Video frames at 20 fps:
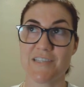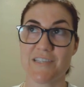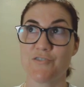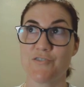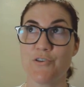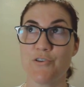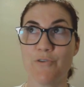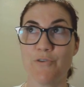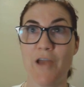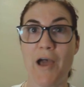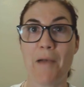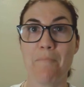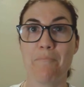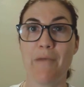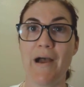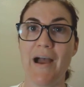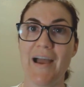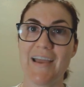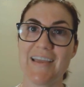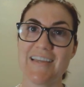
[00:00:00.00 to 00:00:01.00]
do not
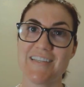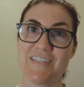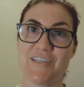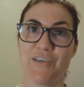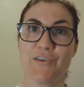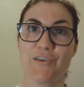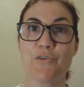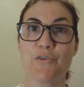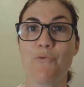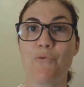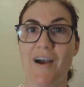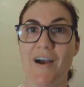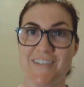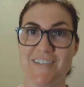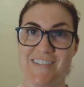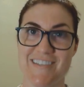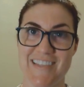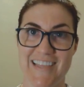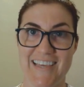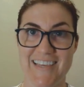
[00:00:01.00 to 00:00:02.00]
buy until you
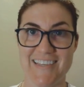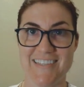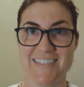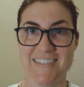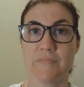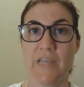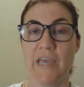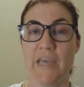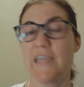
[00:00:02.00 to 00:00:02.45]
watch this.